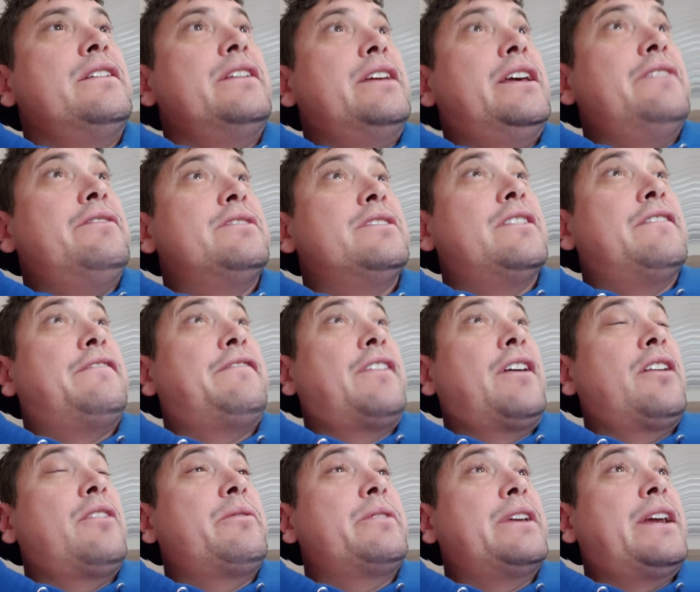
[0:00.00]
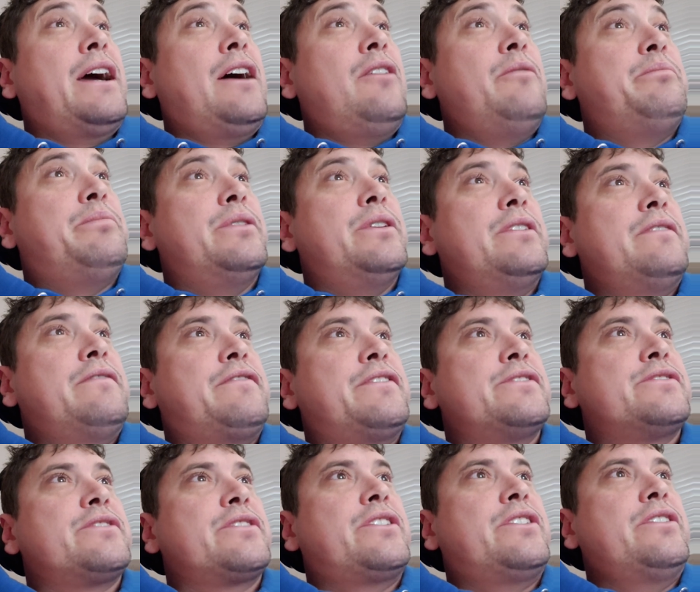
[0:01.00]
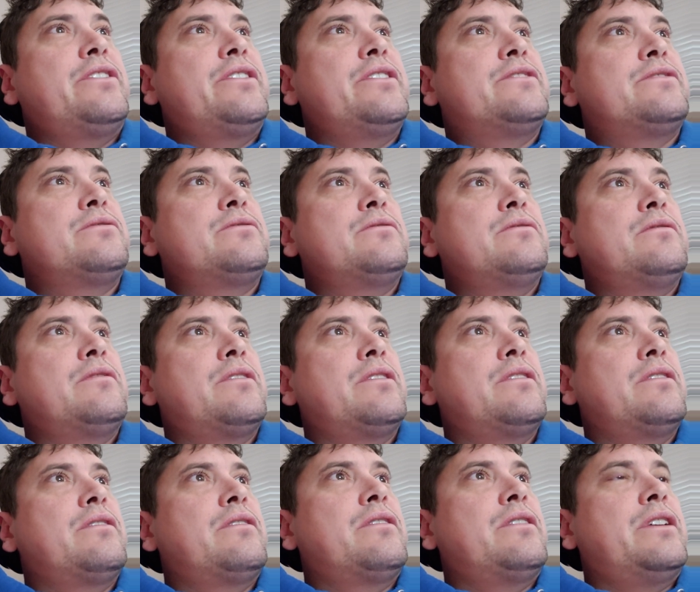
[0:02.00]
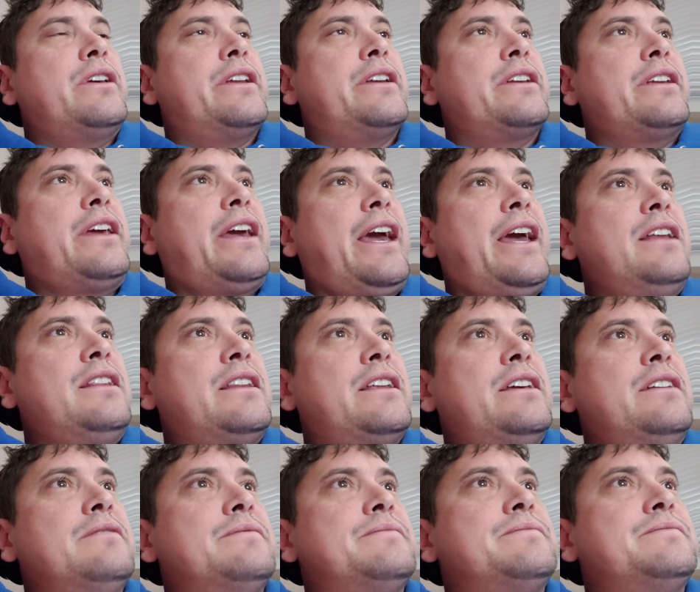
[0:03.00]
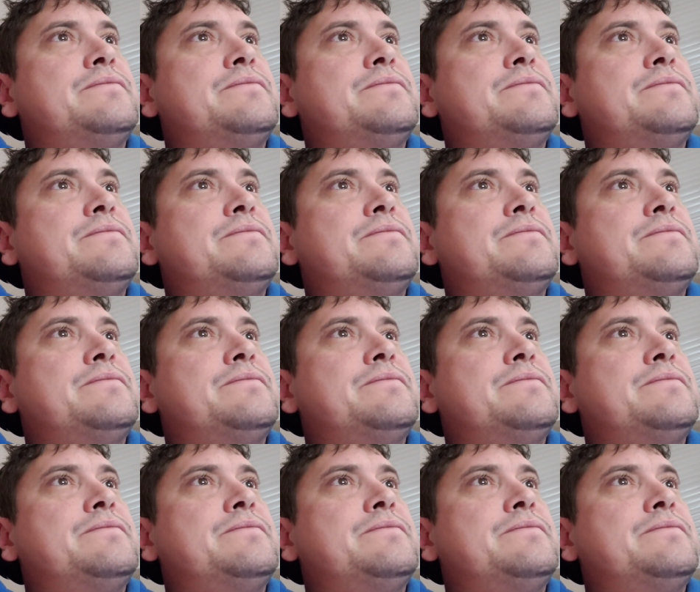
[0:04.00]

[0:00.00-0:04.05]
Given the following output for security tool in Kali